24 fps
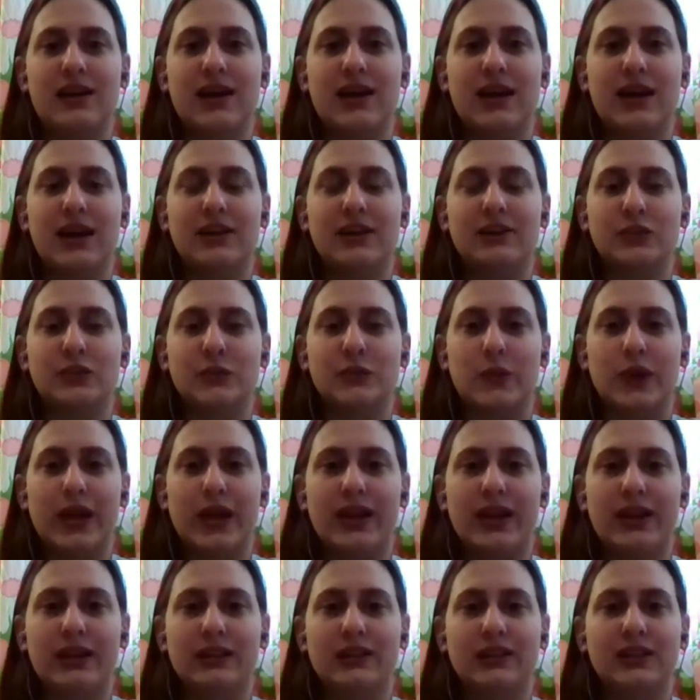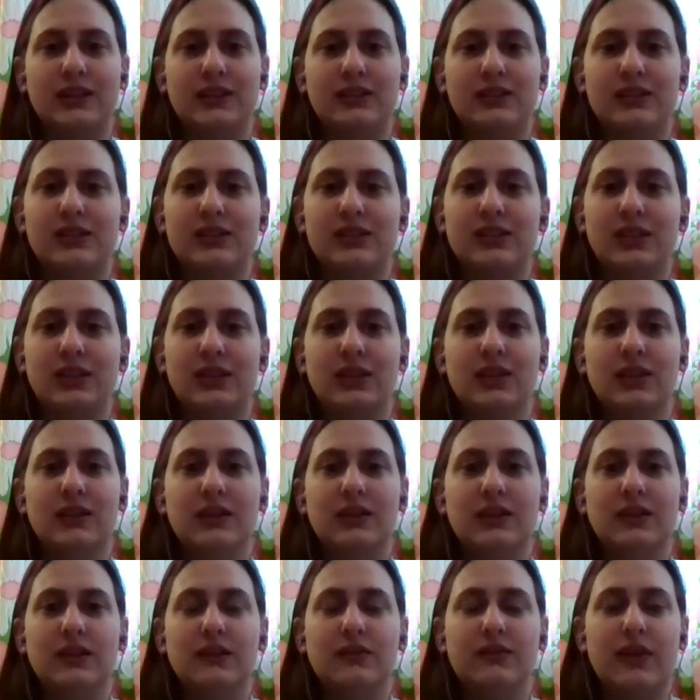I had to write at least
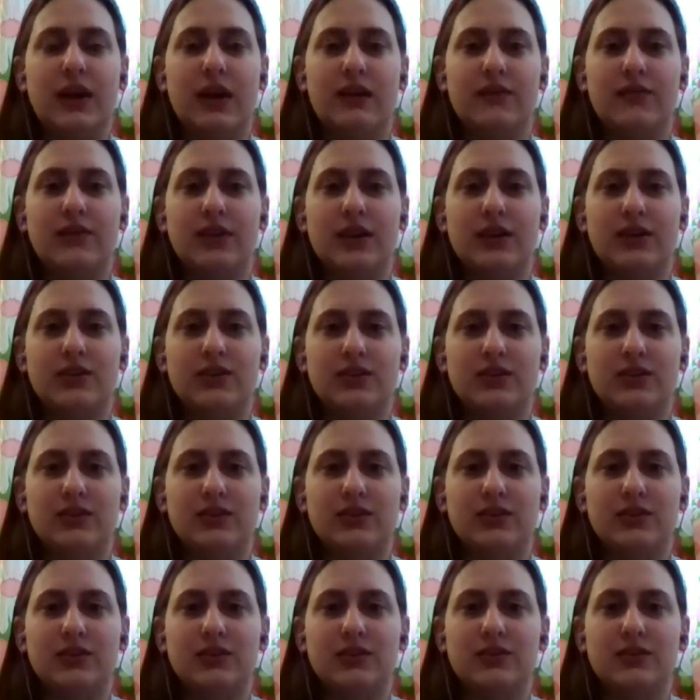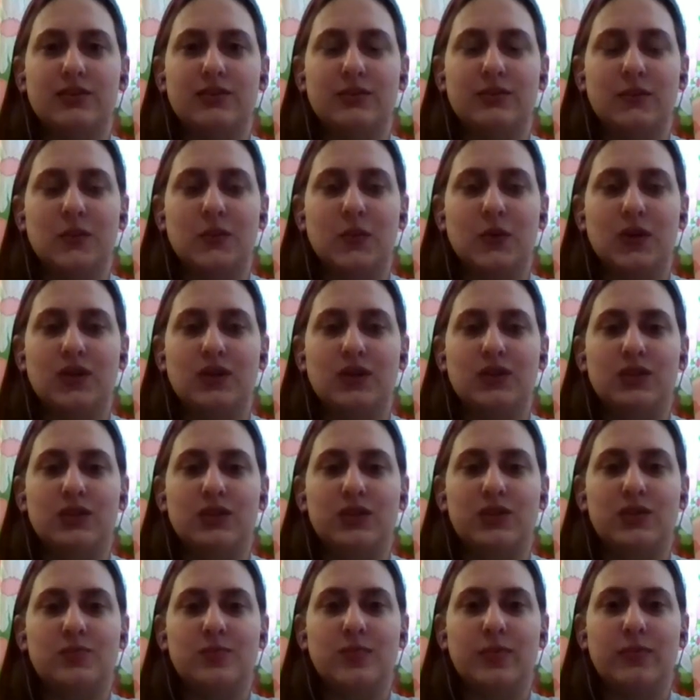5,000
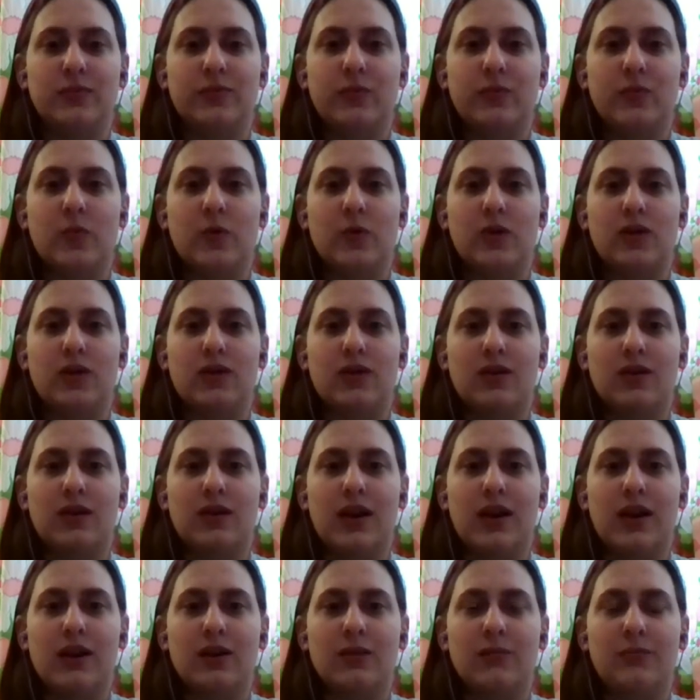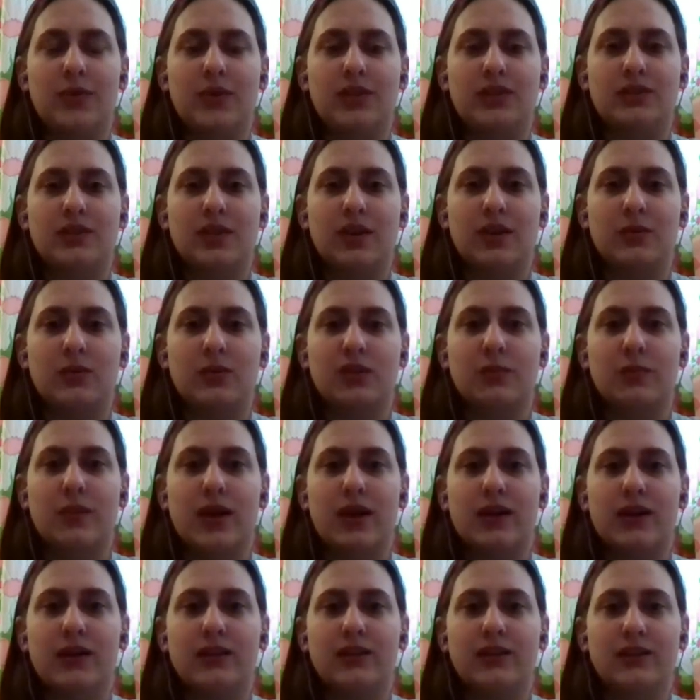words before I could be done with
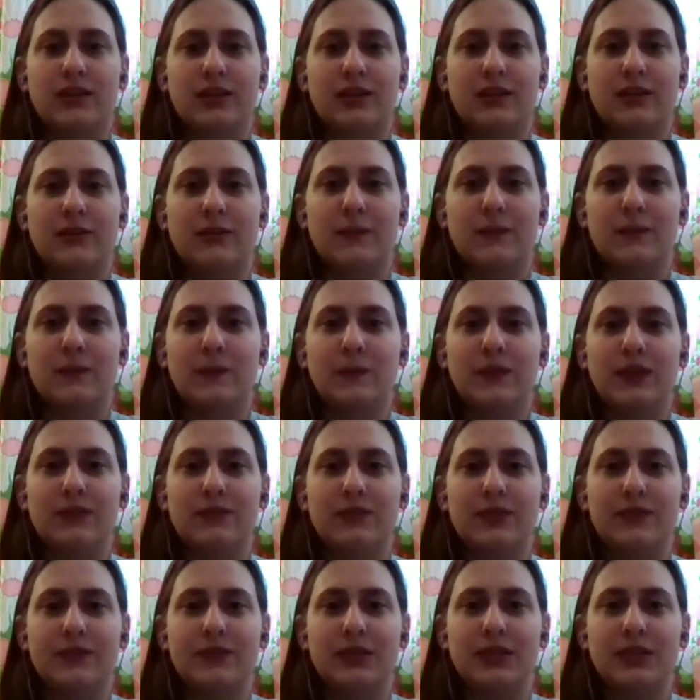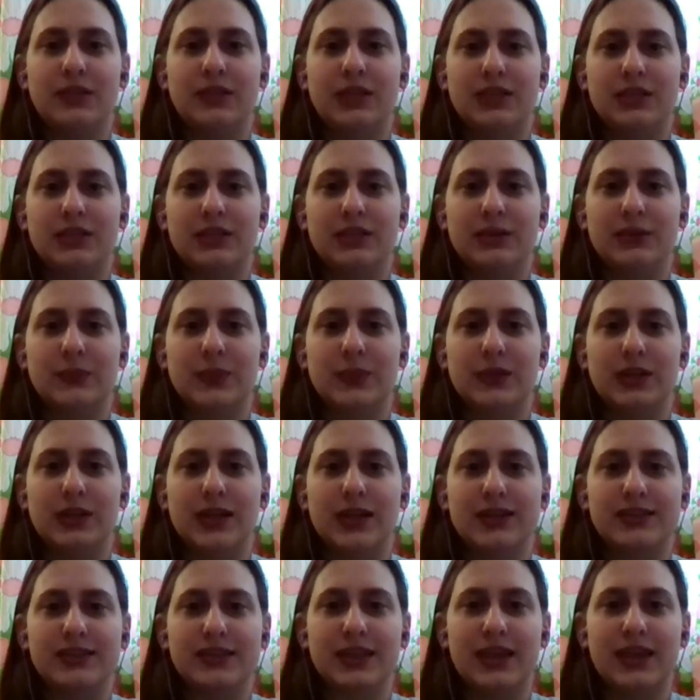my 1,500 word
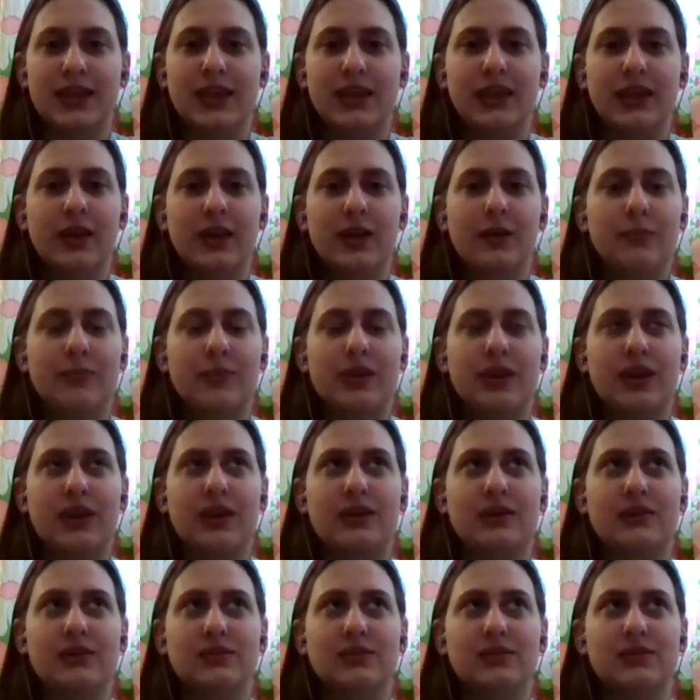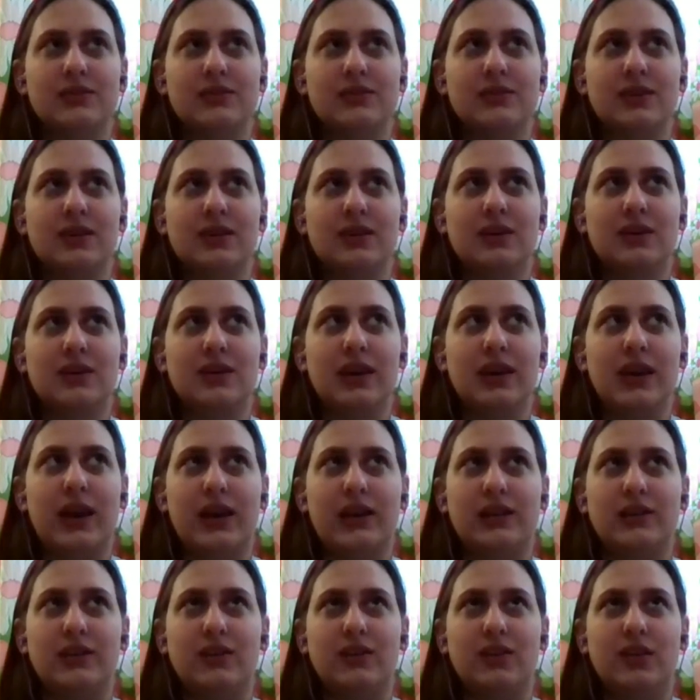essay, because I
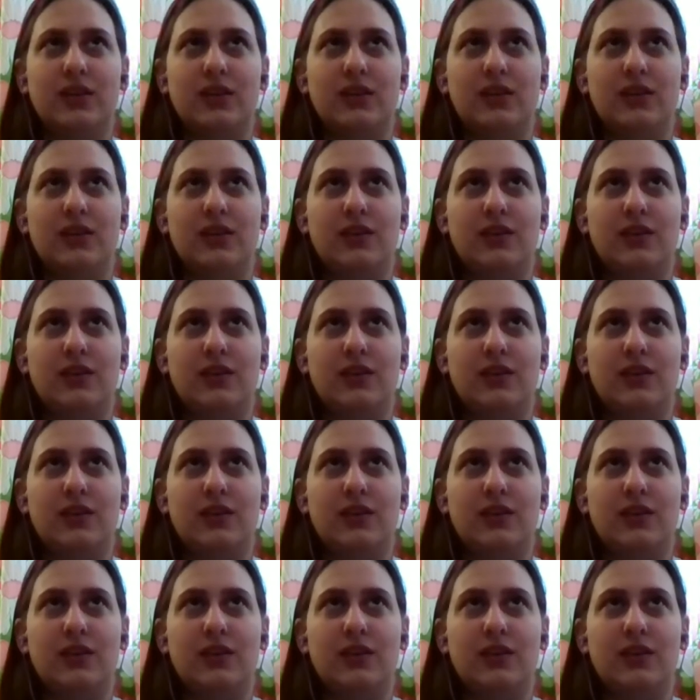didn't